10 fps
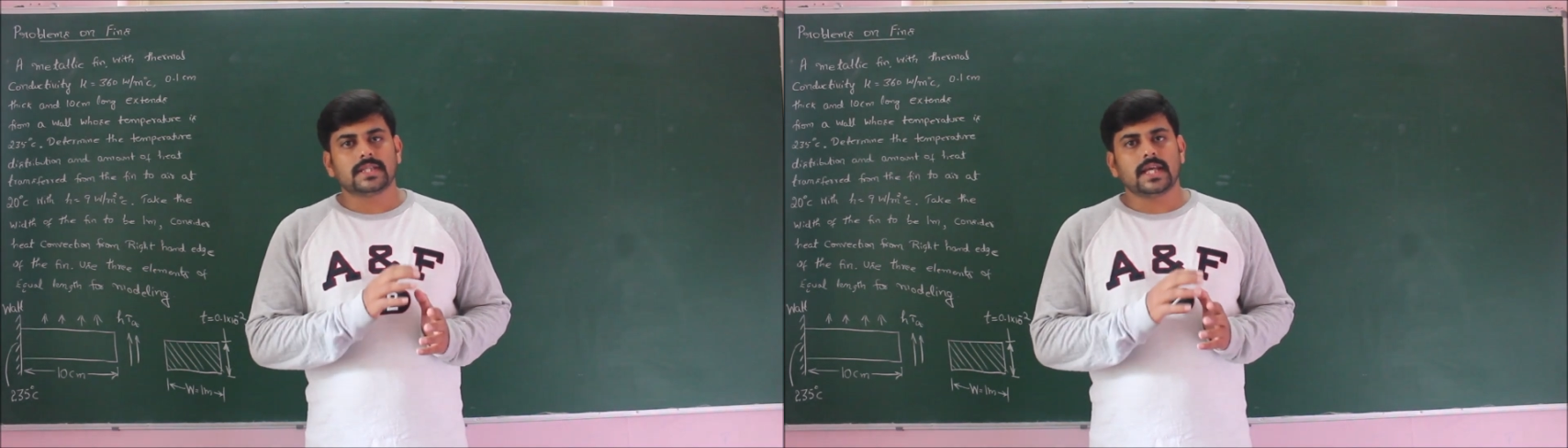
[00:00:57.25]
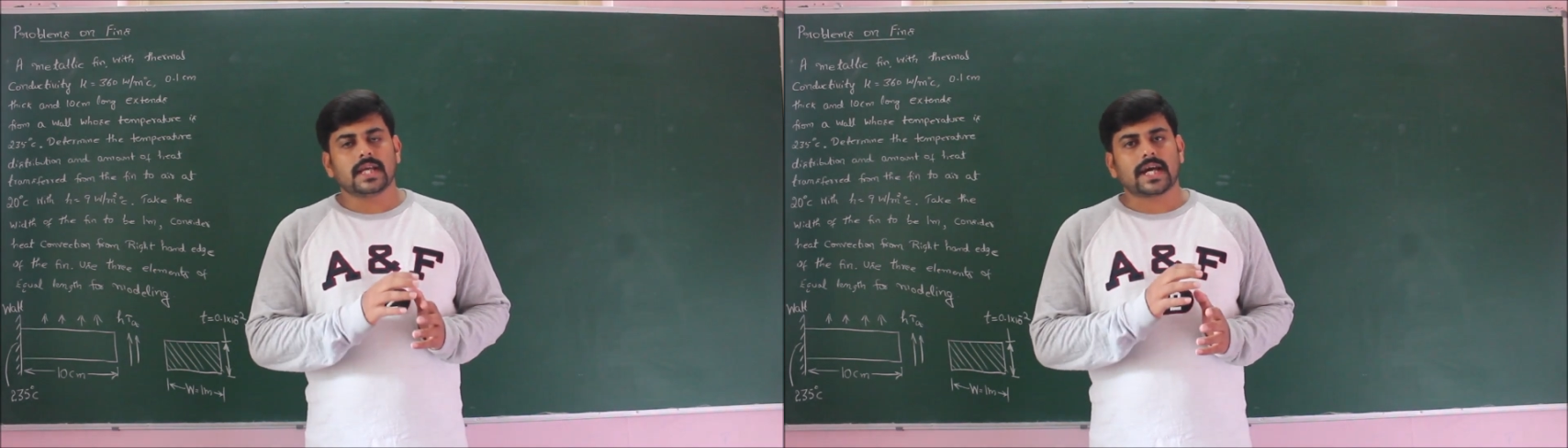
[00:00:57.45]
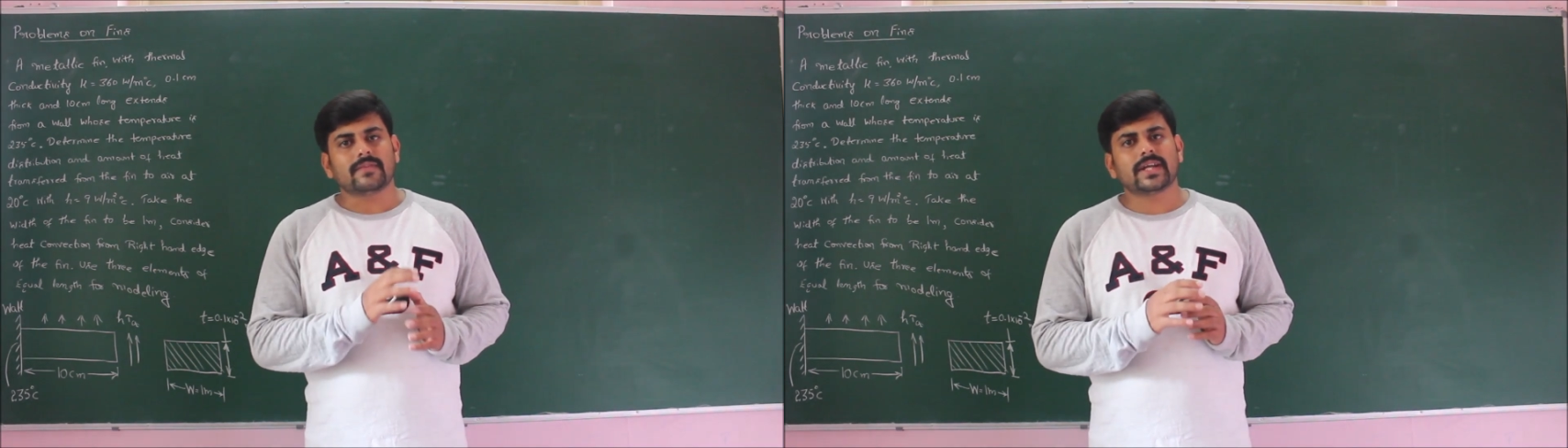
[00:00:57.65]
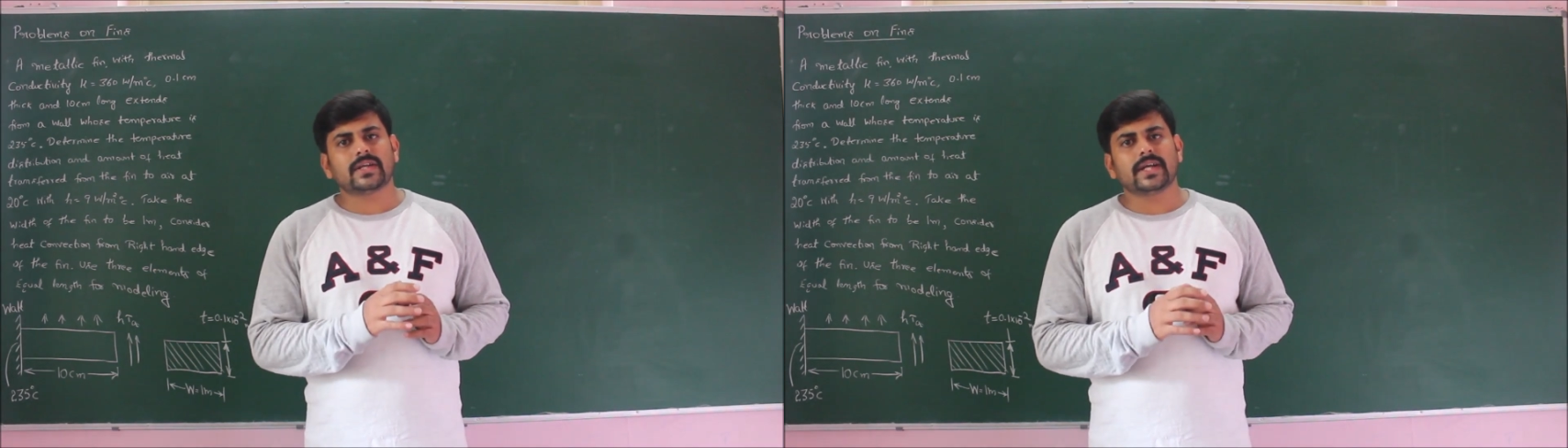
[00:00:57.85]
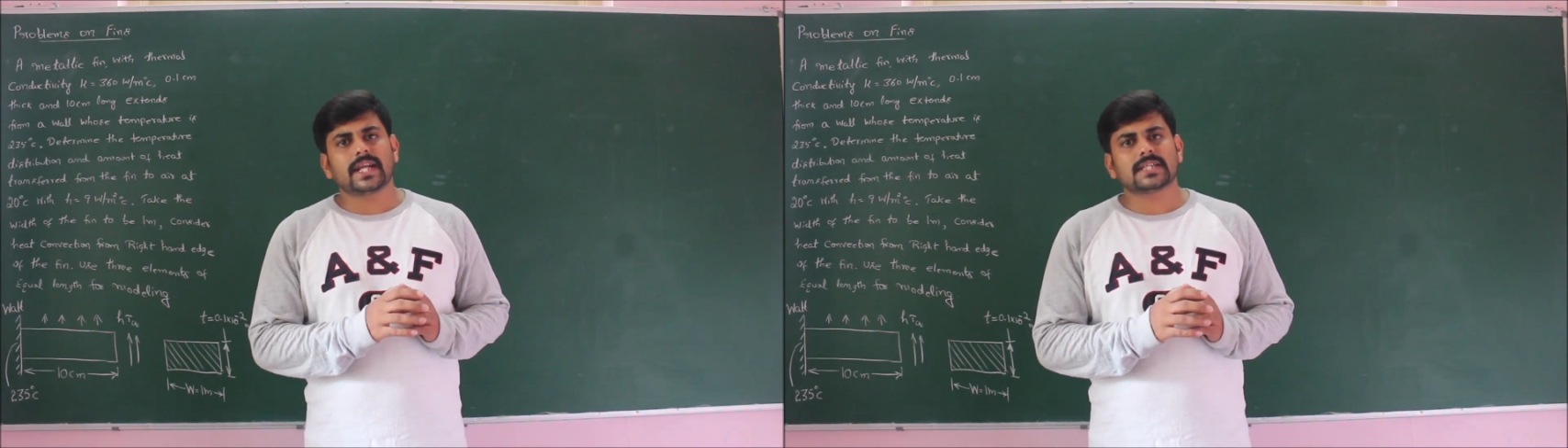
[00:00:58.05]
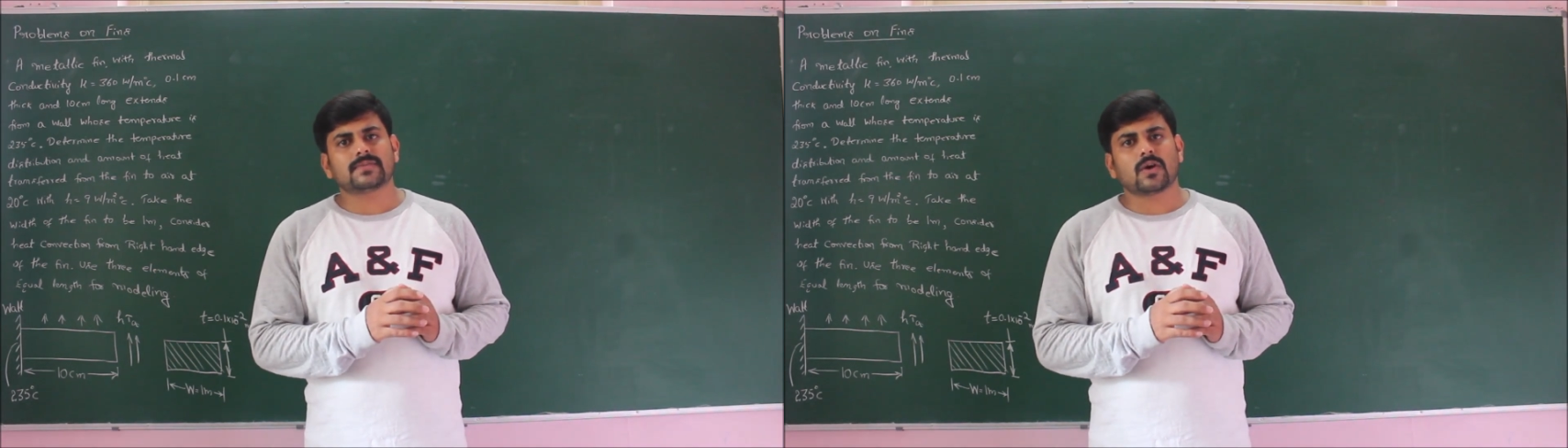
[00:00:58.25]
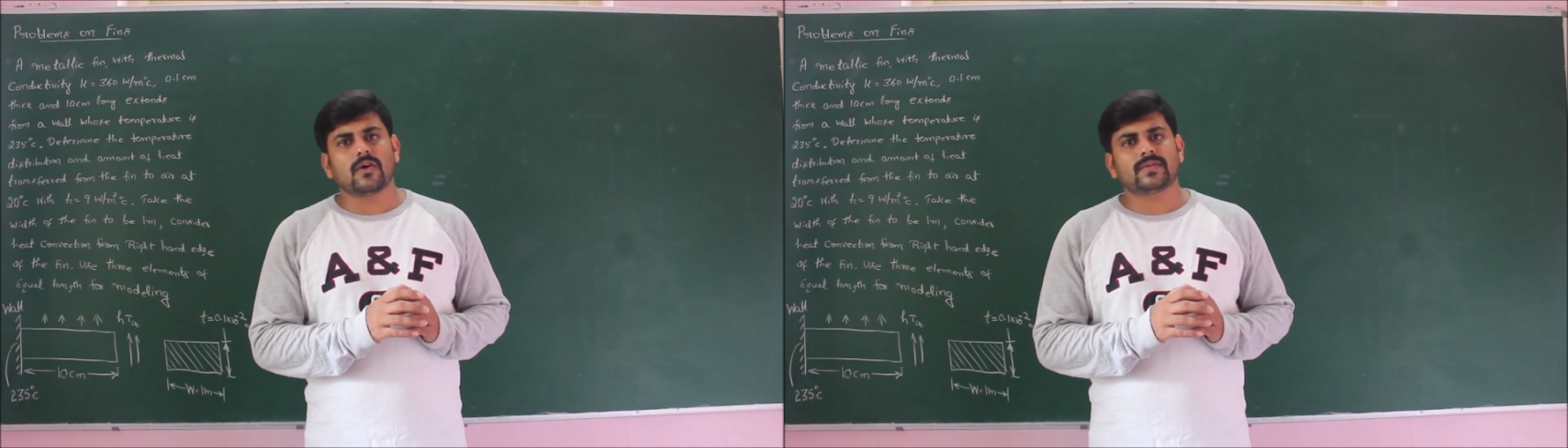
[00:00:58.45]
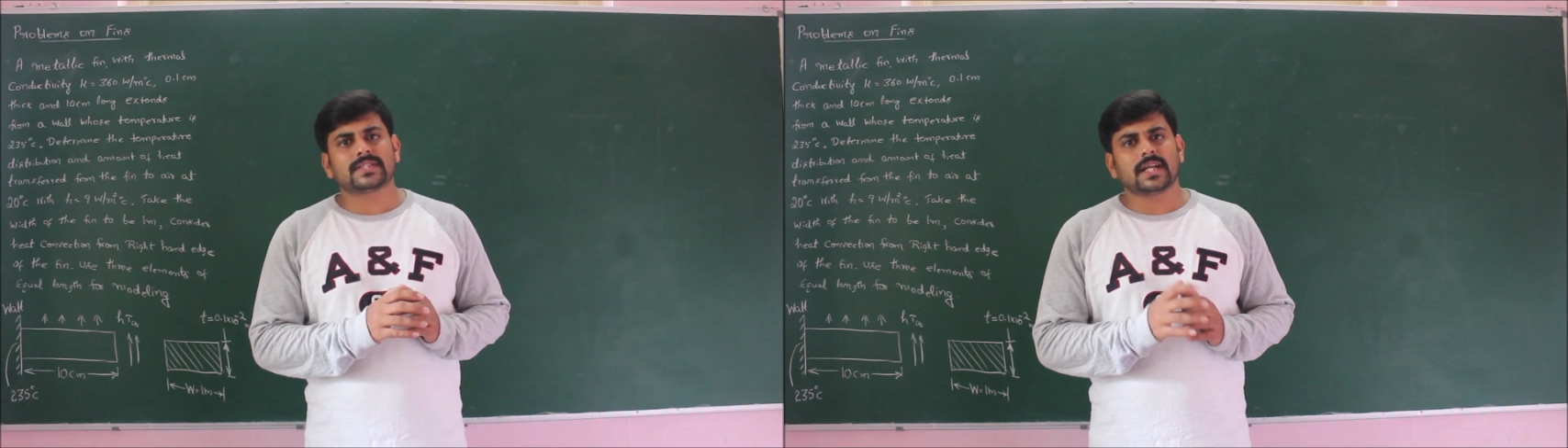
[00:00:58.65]
The convective heat transfer
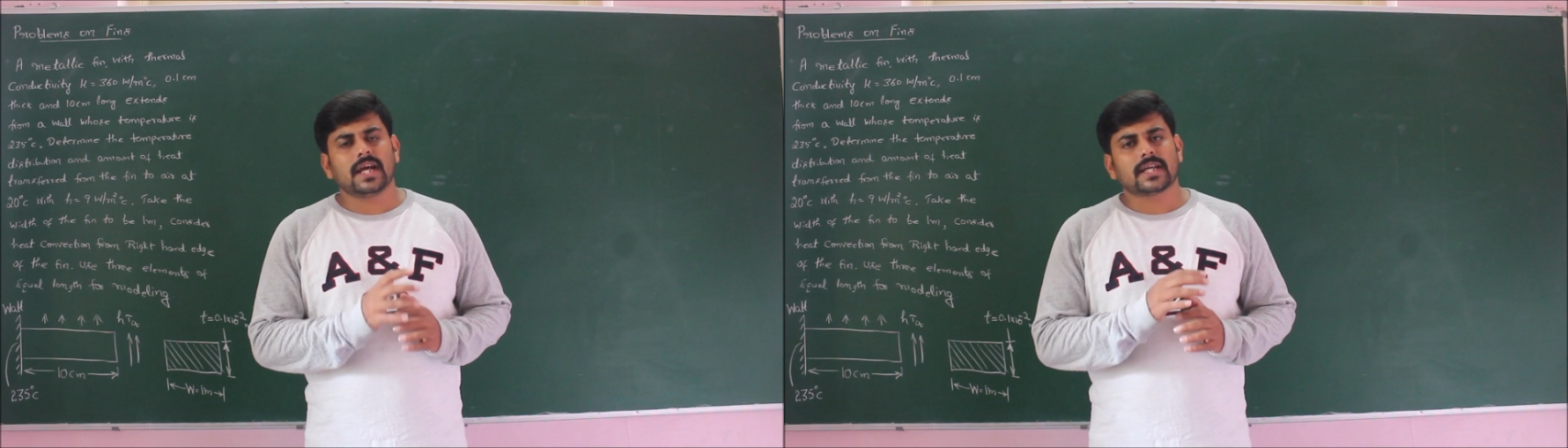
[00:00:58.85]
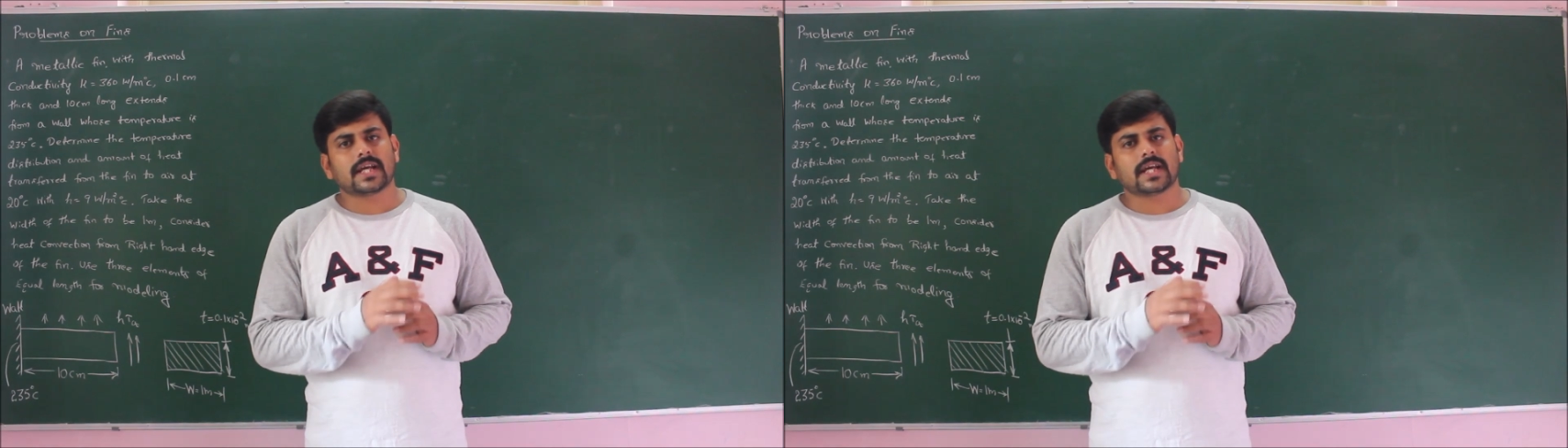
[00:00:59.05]
coefficient